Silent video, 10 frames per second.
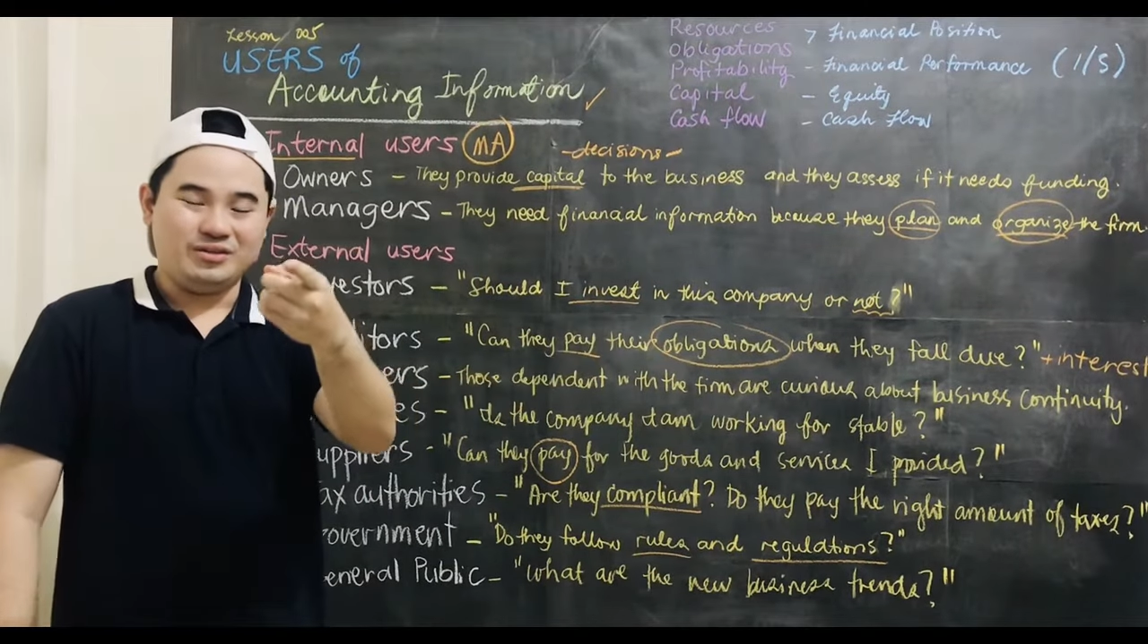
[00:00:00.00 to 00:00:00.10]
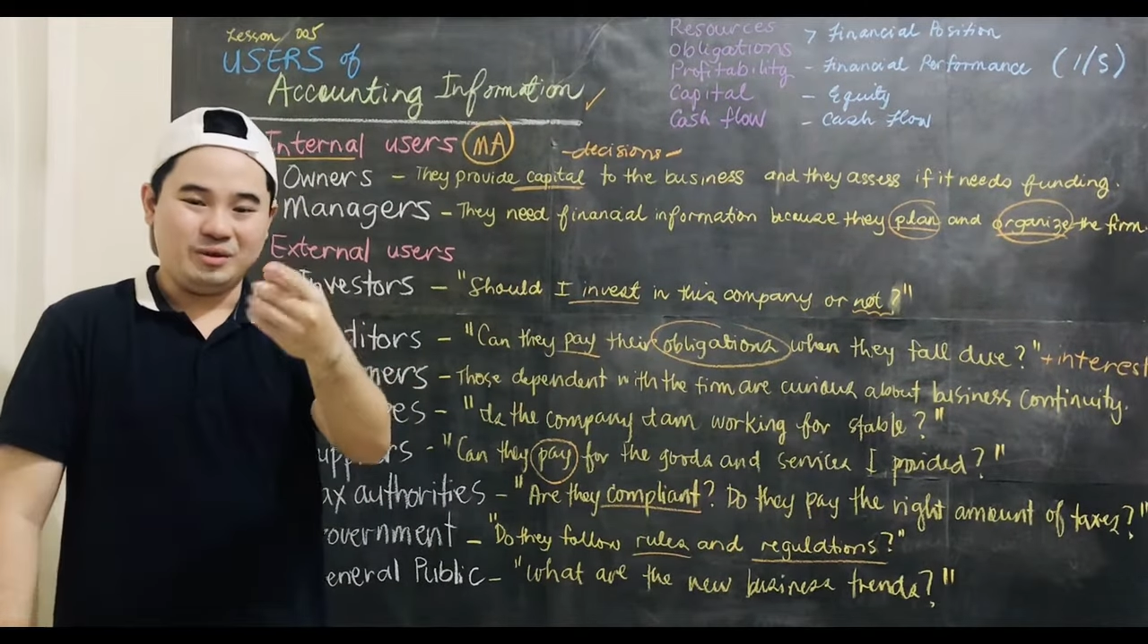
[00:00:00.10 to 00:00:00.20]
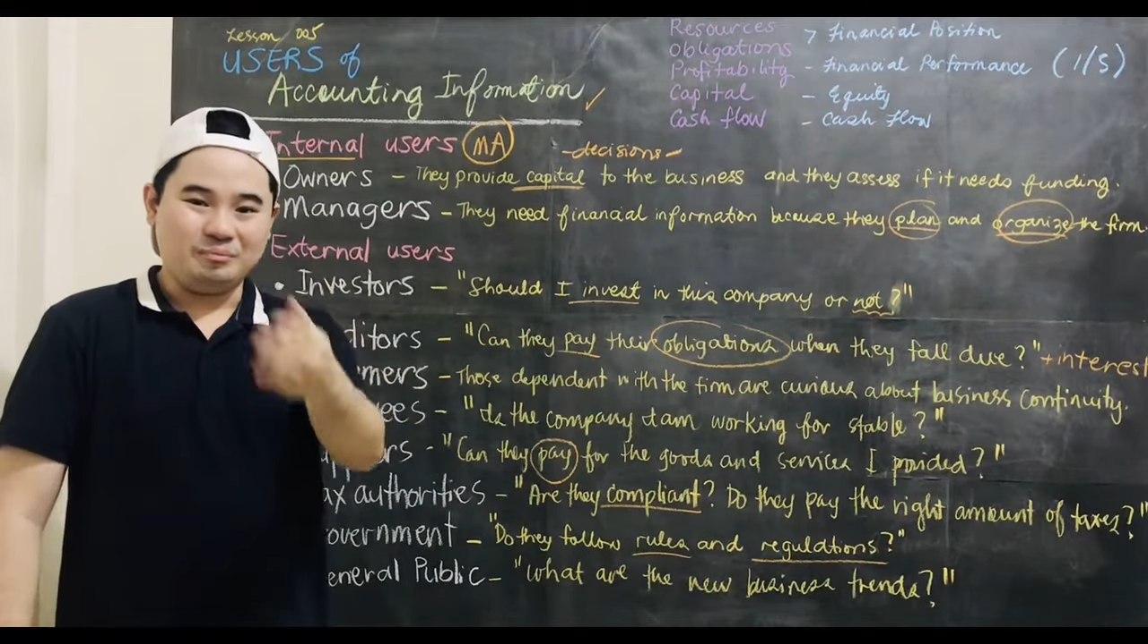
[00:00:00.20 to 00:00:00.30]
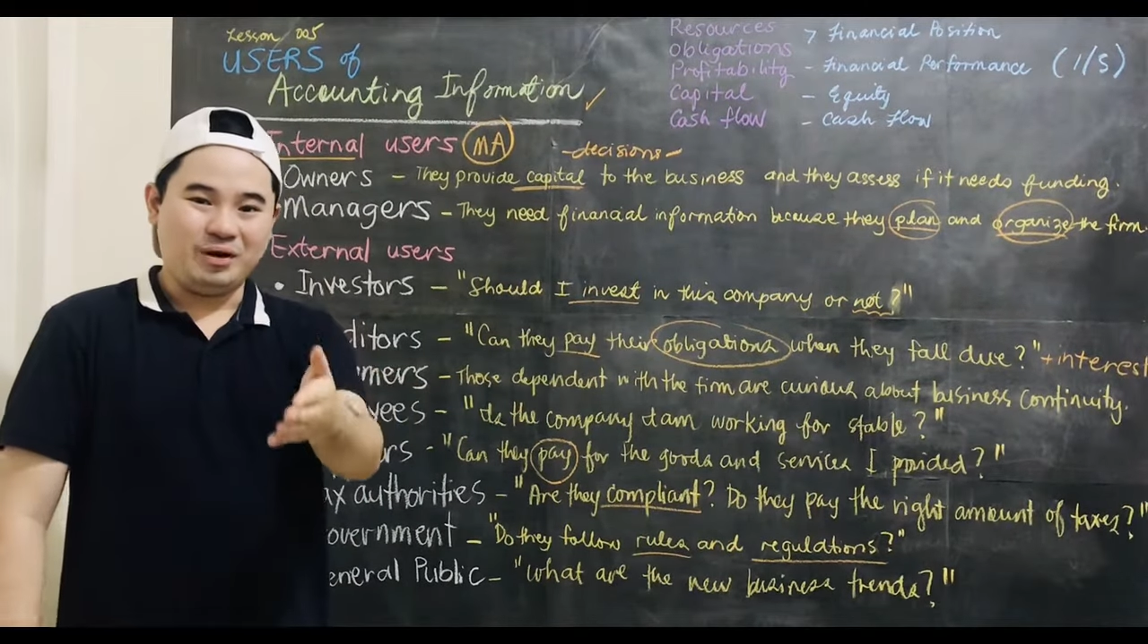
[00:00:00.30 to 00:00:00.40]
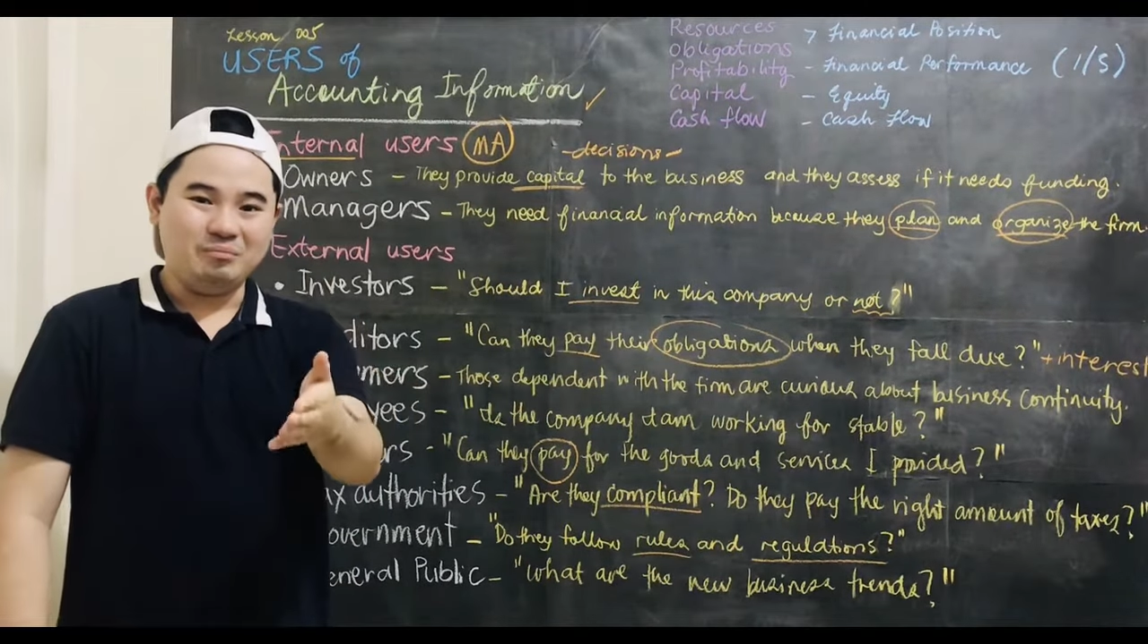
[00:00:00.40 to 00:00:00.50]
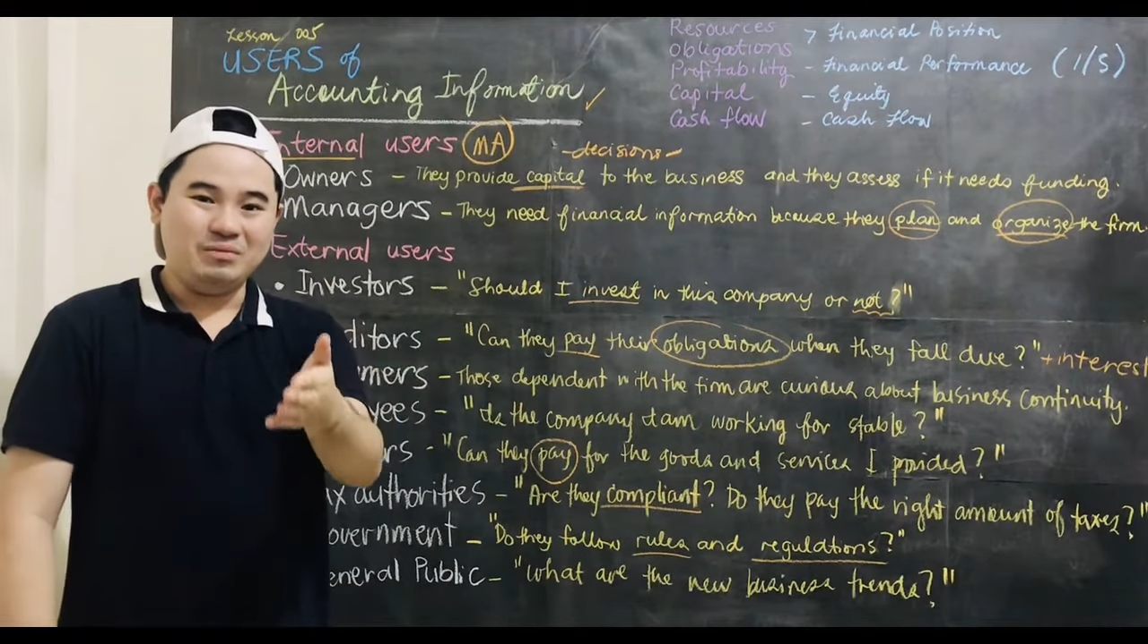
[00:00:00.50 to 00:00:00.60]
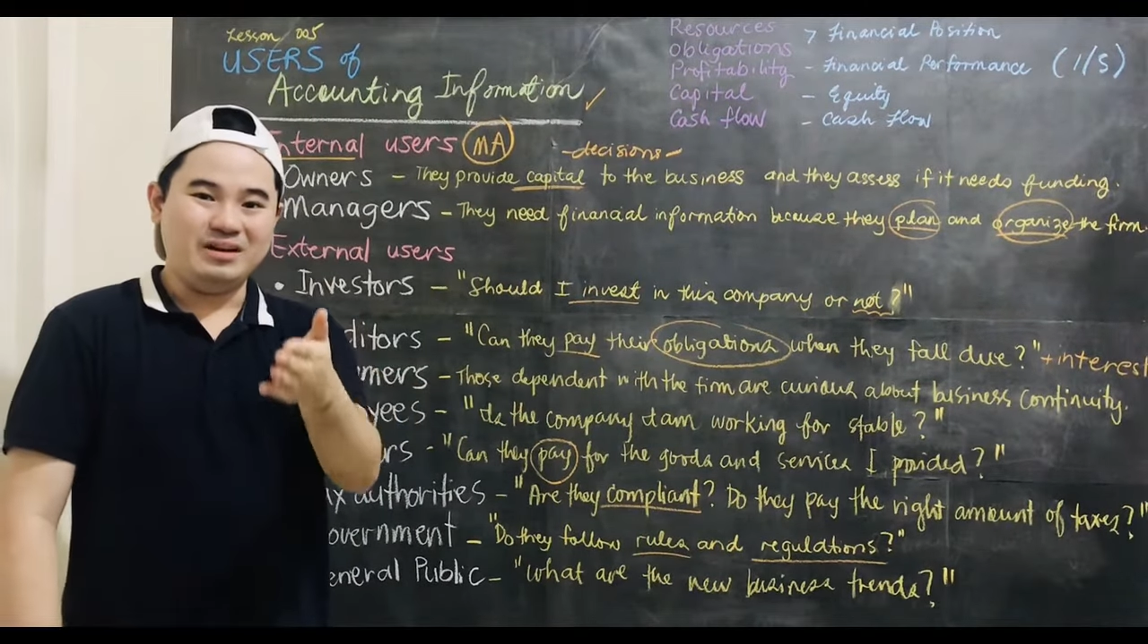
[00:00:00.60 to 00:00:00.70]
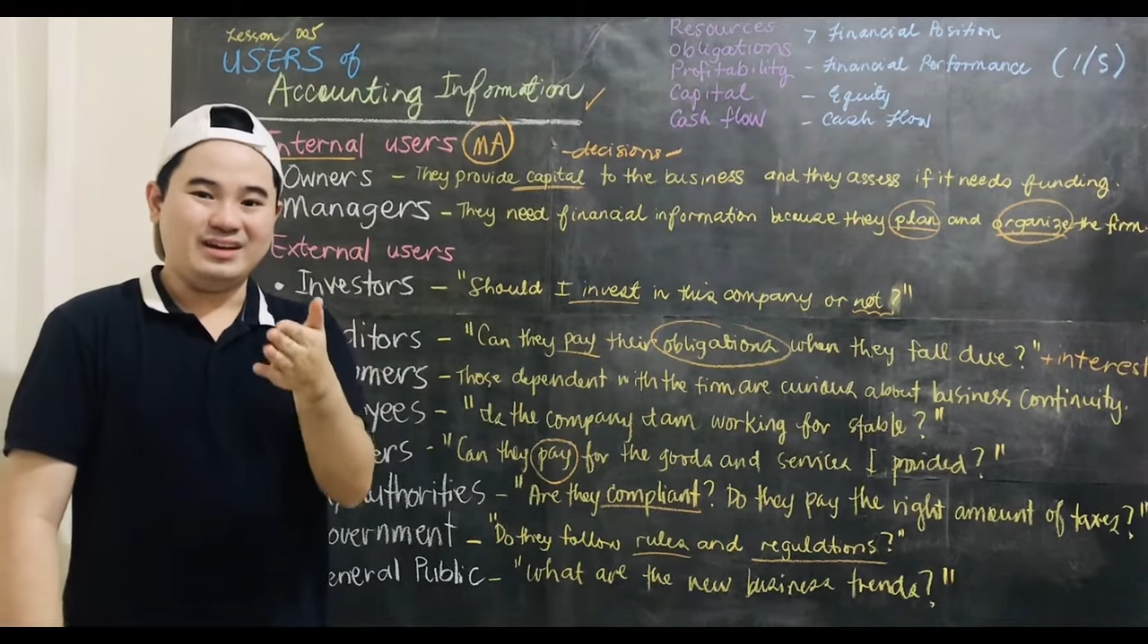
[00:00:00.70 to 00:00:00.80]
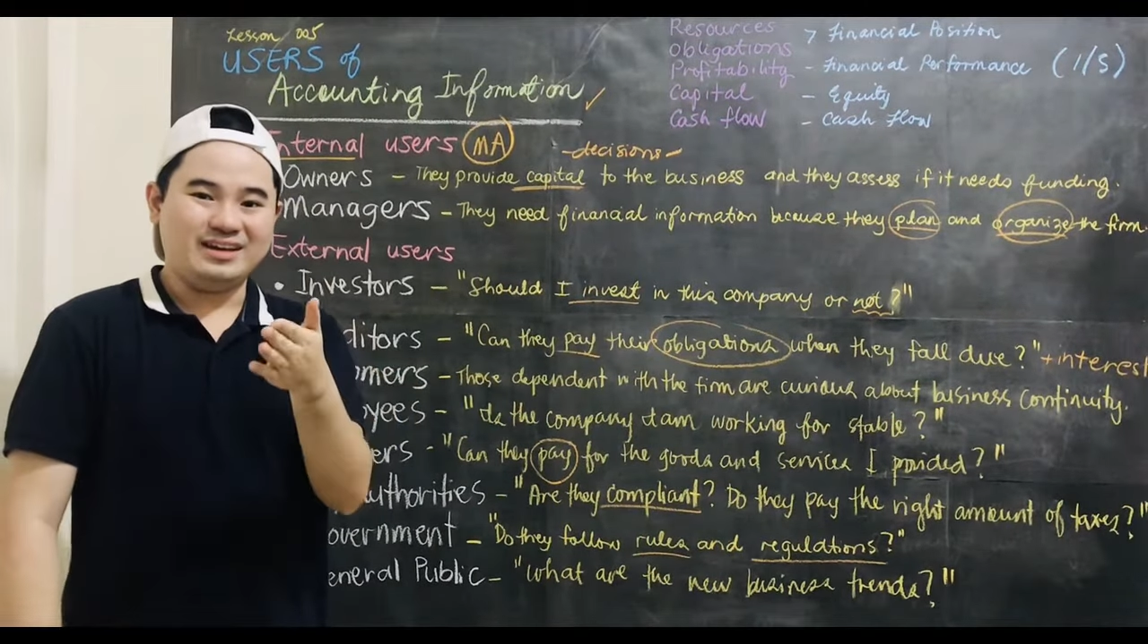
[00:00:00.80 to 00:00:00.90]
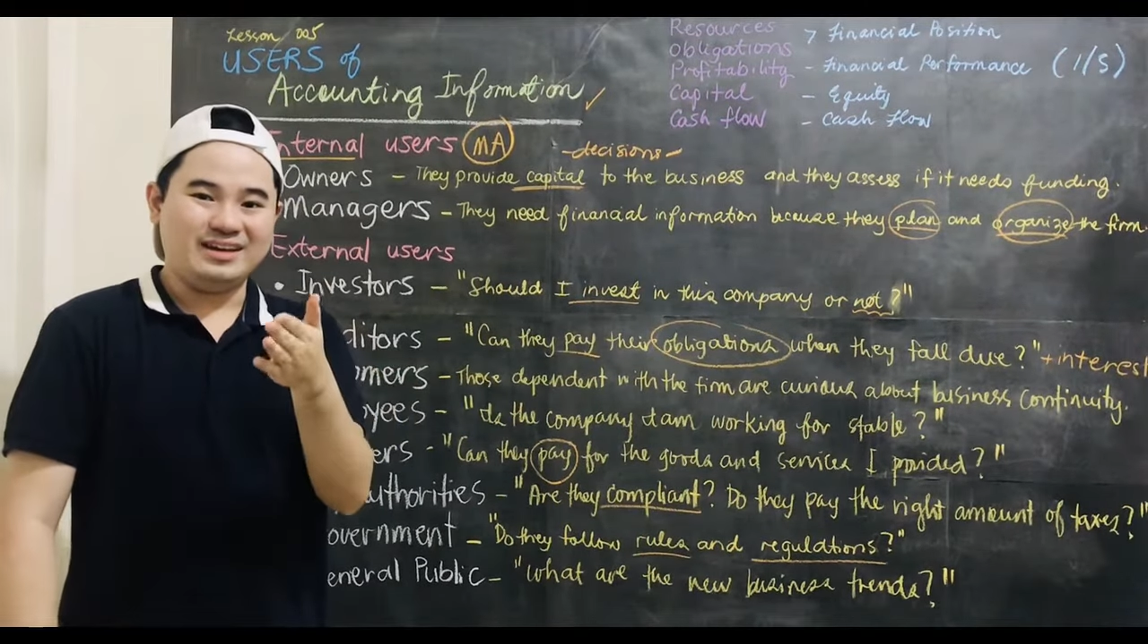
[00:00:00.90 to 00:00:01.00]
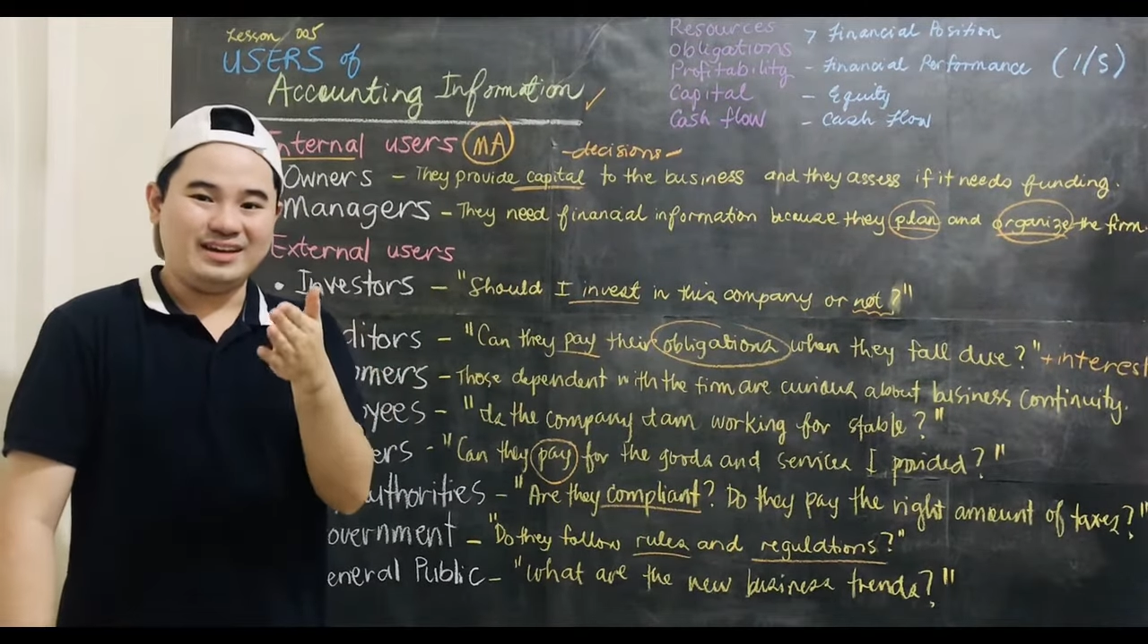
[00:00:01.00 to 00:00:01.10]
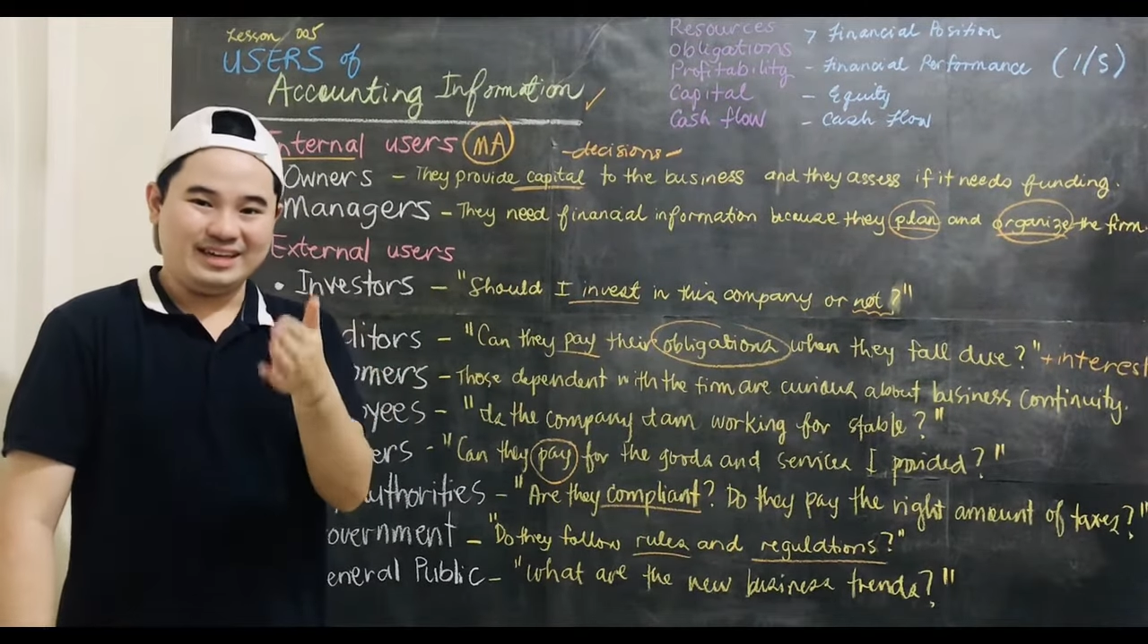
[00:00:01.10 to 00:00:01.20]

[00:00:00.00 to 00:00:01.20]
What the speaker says: the public